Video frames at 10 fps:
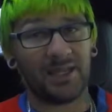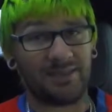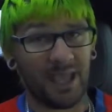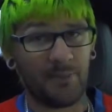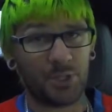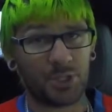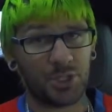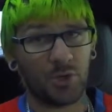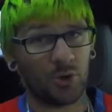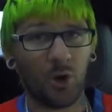damage to
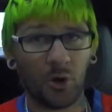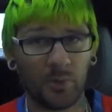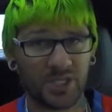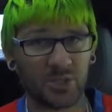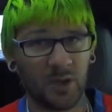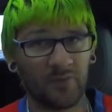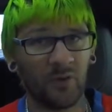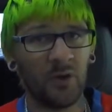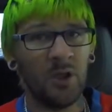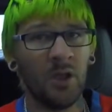your car
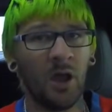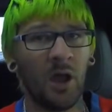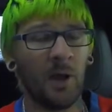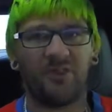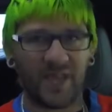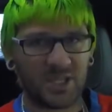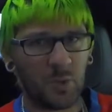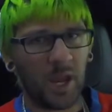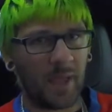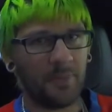whatsoever. That's
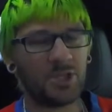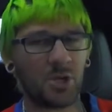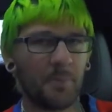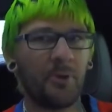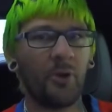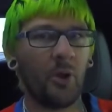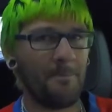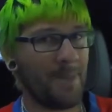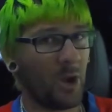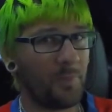why I made sure I put it
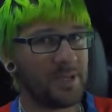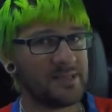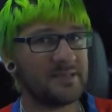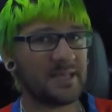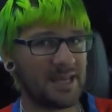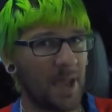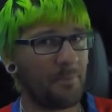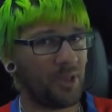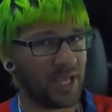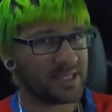on metal pieces and not
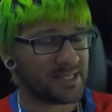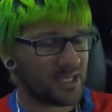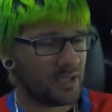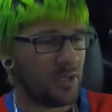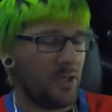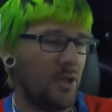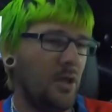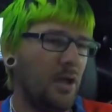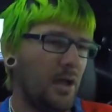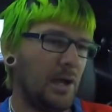plastic.
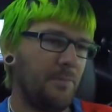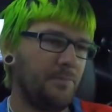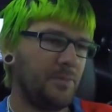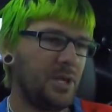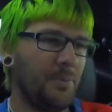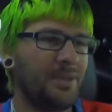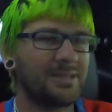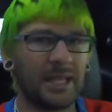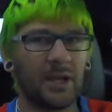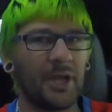
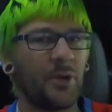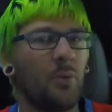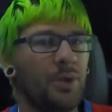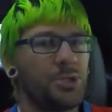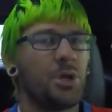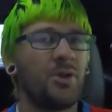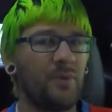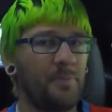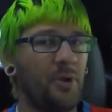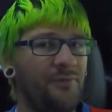Because I don't want to try to
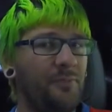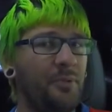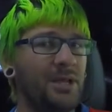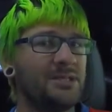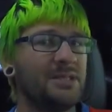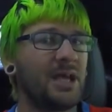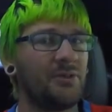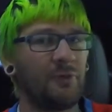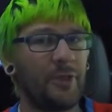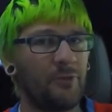rip it off of plastic.
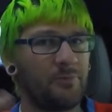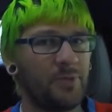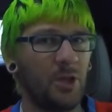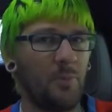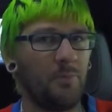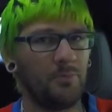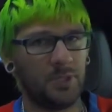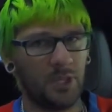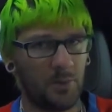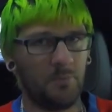I'd rather,
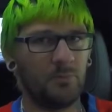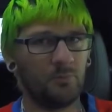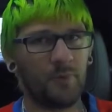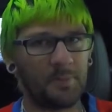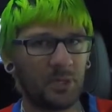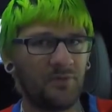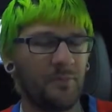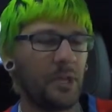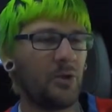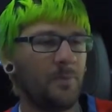rip it off of
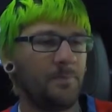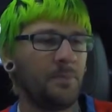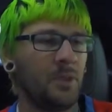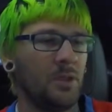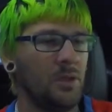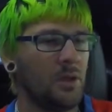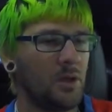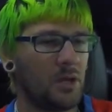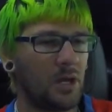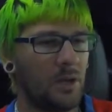metal.
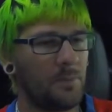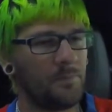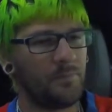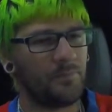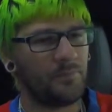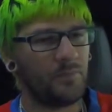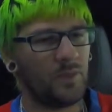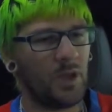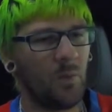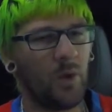
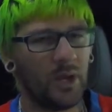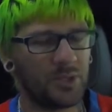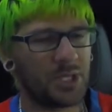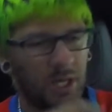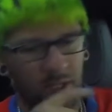Now, what else can